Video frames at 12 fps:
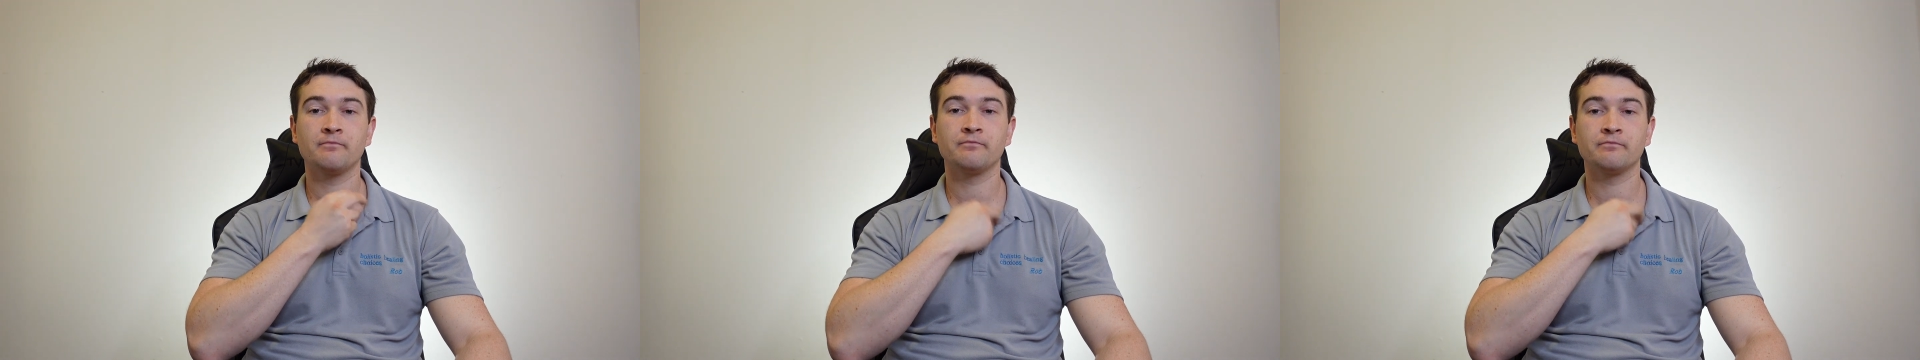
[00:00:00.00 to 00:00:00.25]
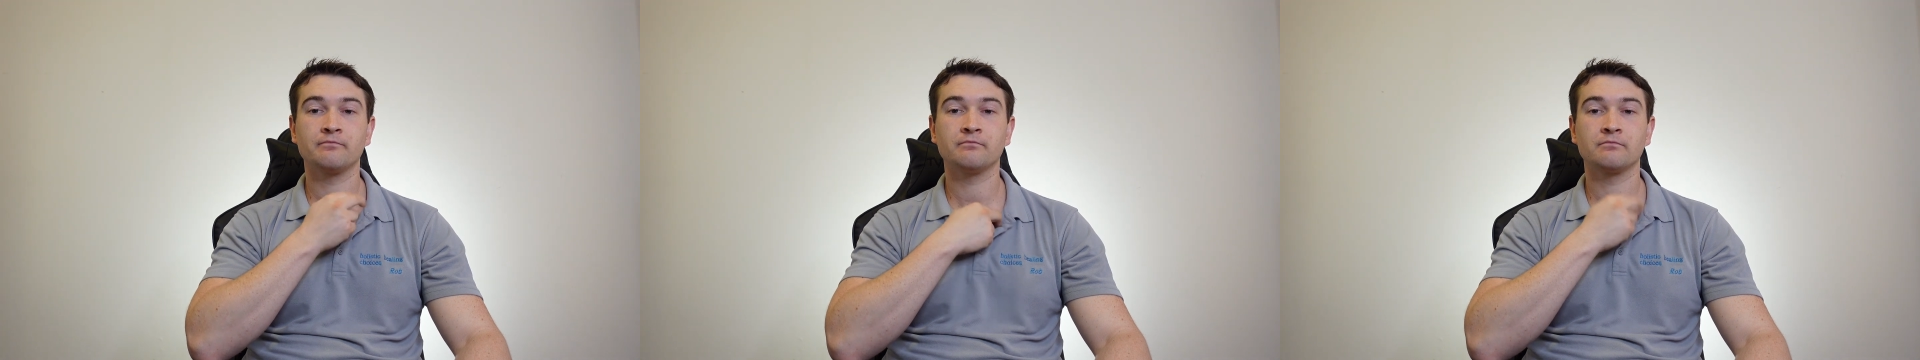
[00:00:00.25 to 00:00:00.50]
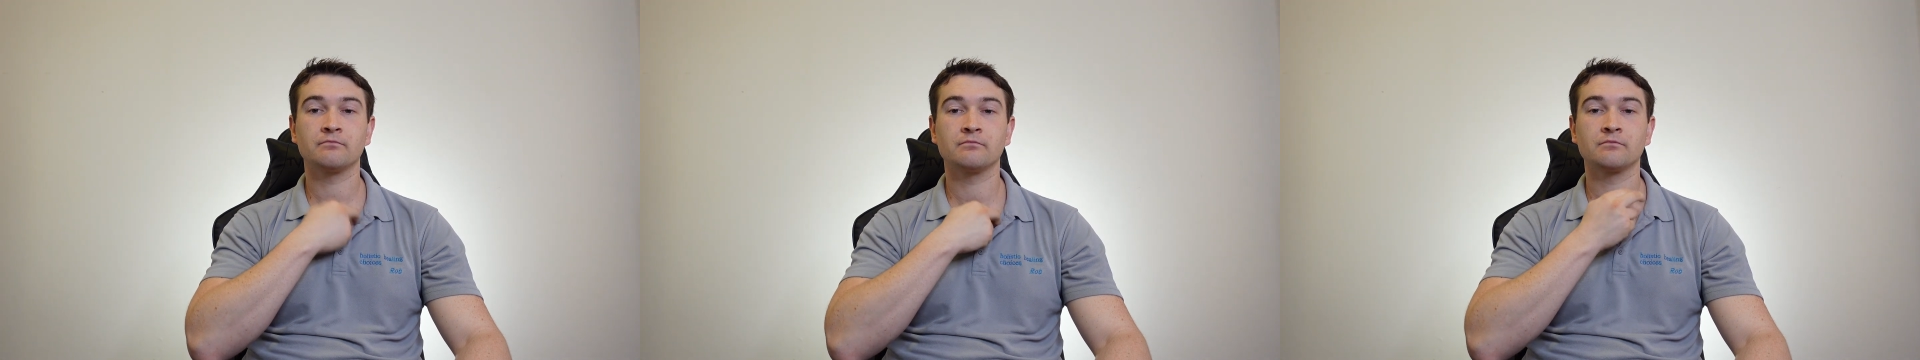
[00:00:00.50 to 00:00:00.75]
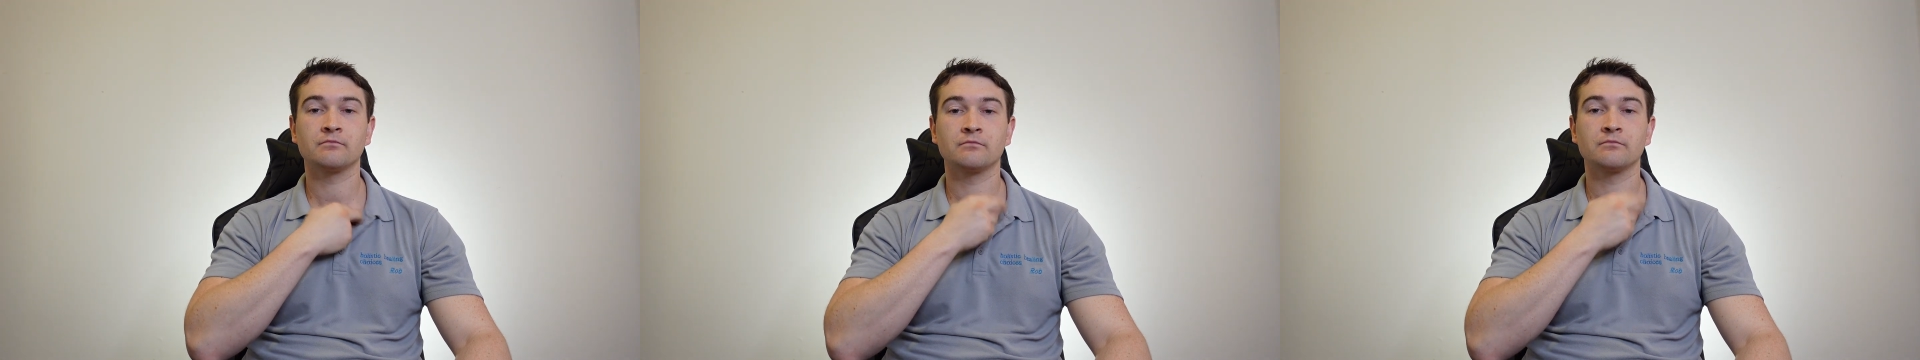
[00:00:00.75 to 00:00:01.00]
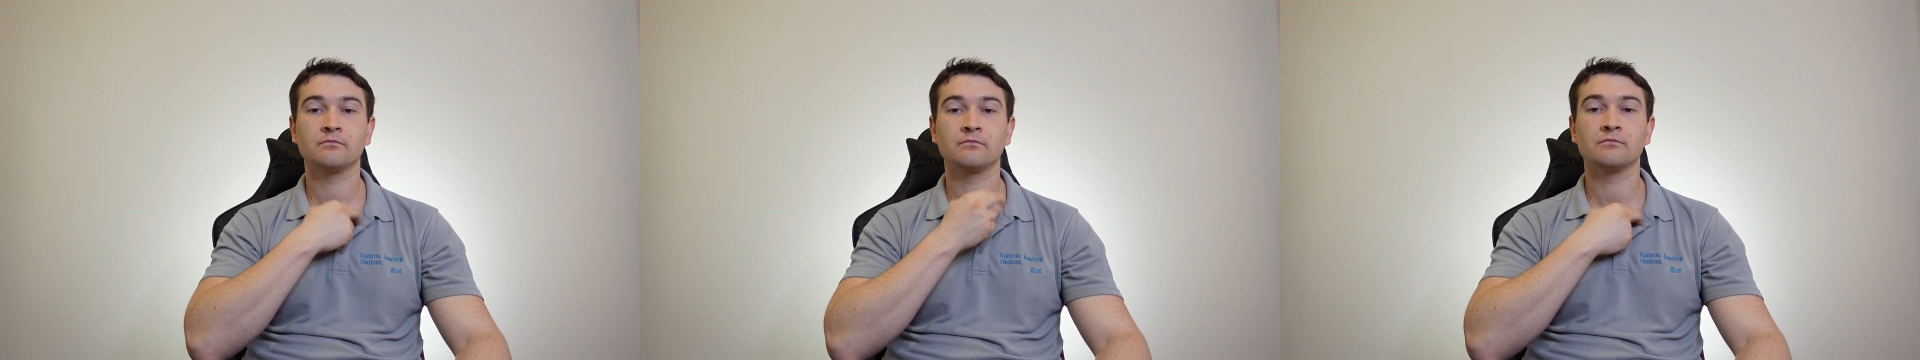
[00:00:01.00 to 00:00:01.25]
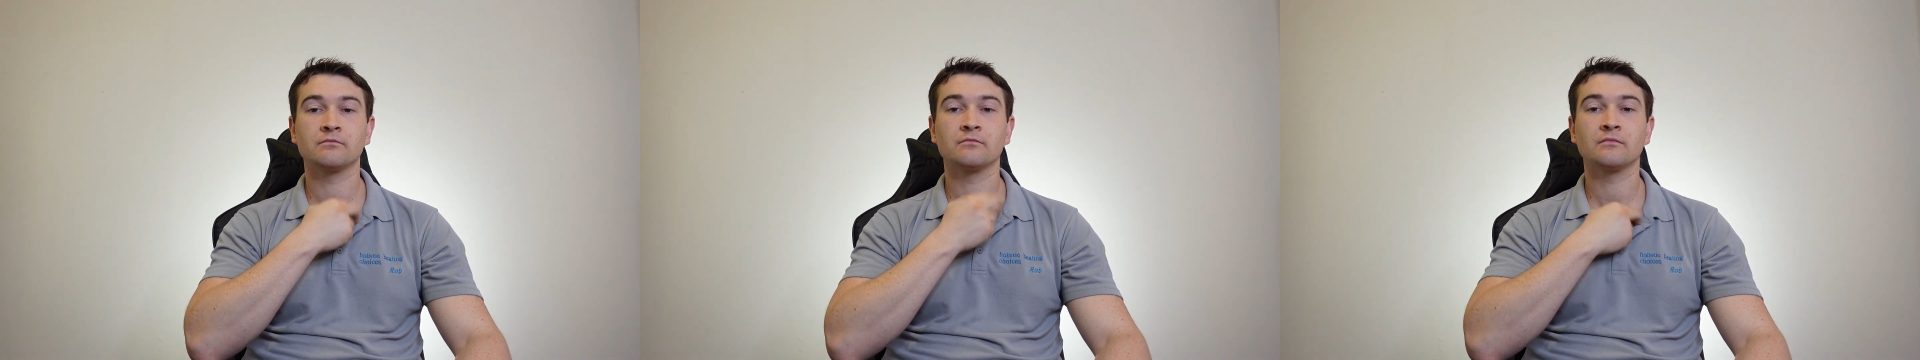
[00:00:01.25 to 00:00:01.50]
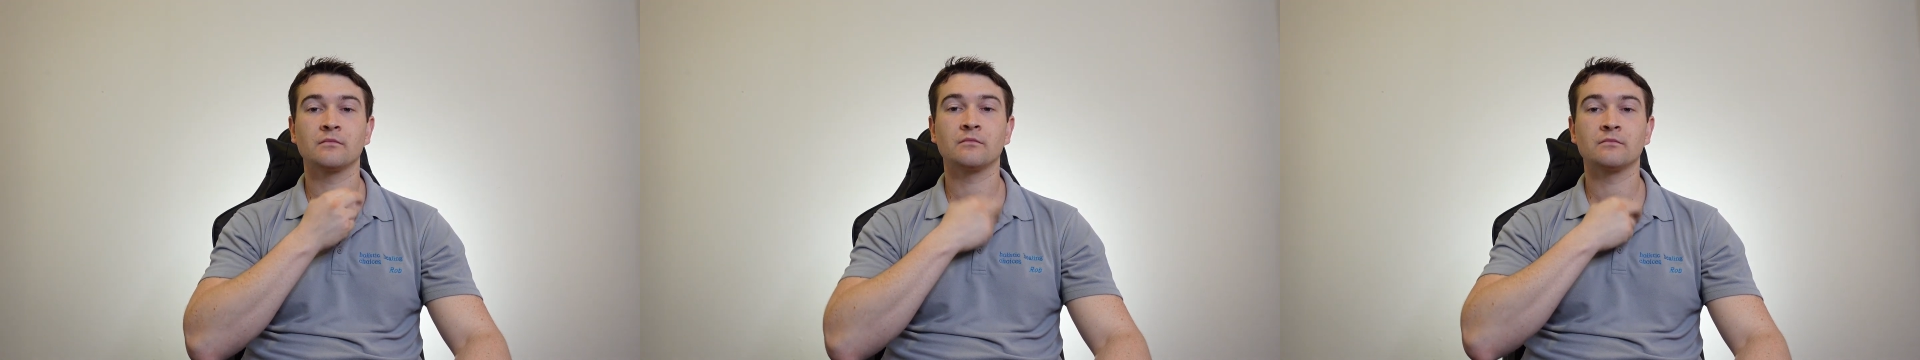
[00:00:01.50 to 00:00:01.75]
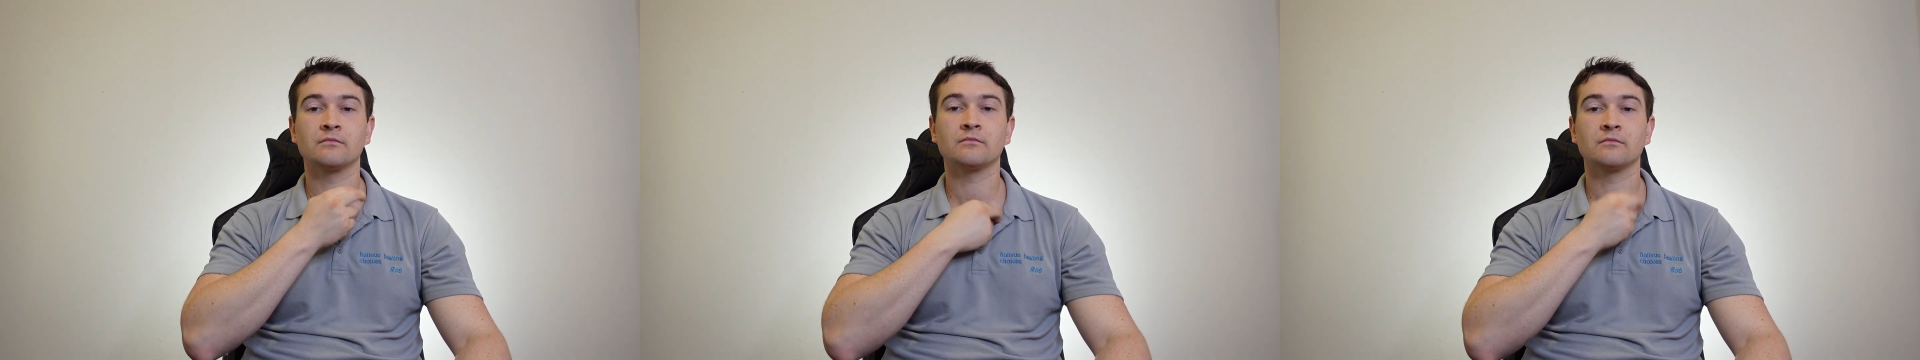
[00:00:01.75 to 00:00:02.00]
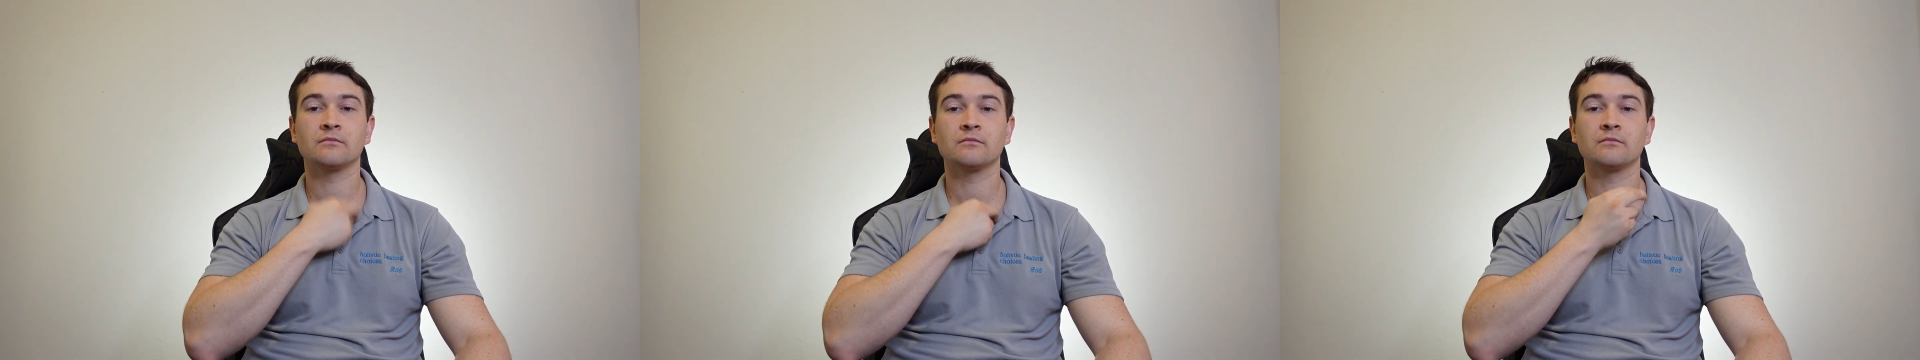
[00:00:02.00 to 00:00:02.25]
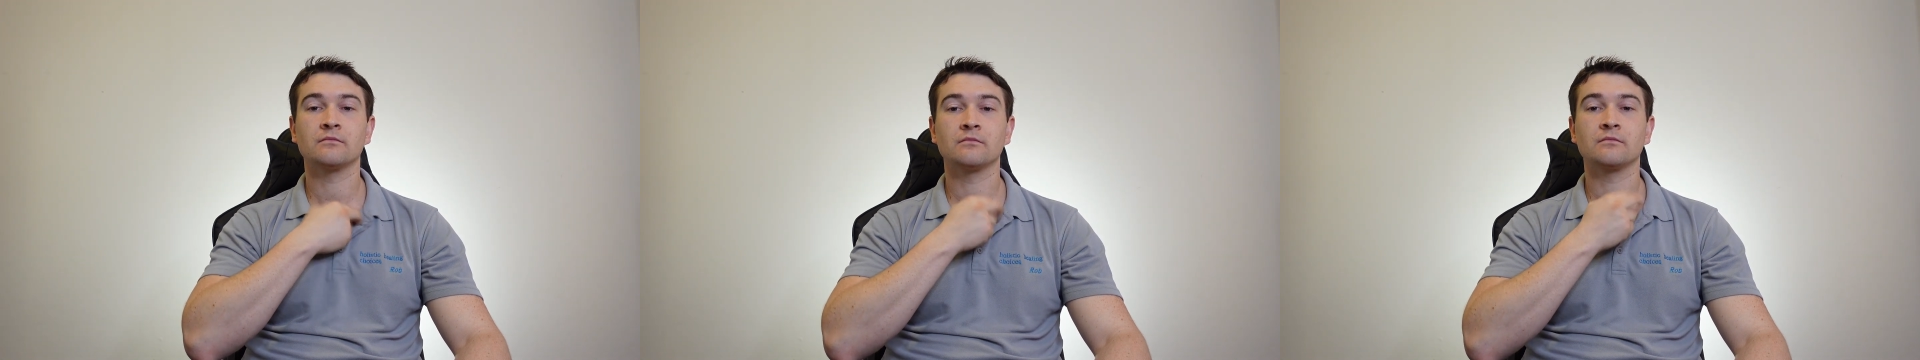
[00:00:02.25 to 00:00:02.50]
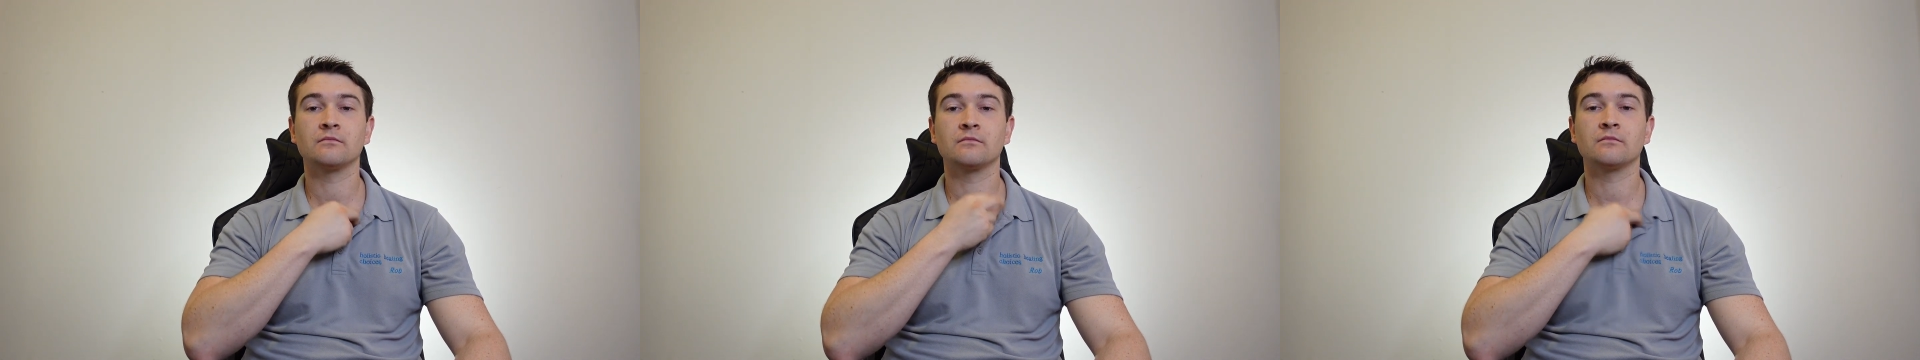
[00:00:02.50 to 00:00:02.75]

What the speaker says: Nothing is said.